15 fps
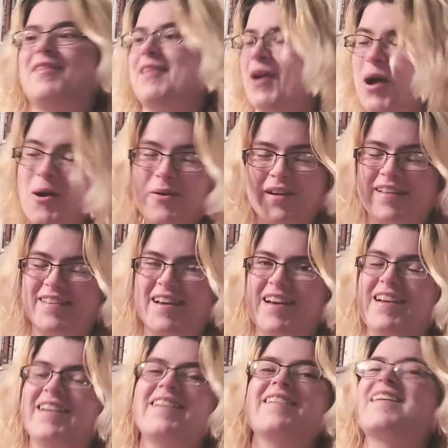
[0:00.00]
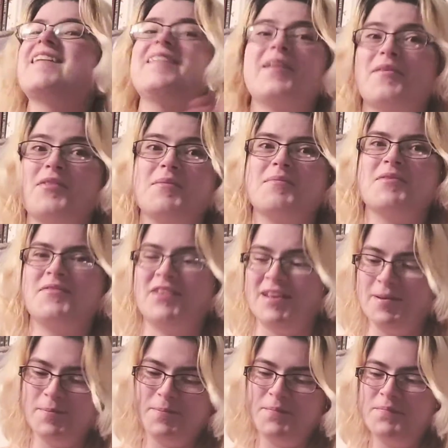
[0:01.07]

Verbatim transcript: so excited because I love that movie.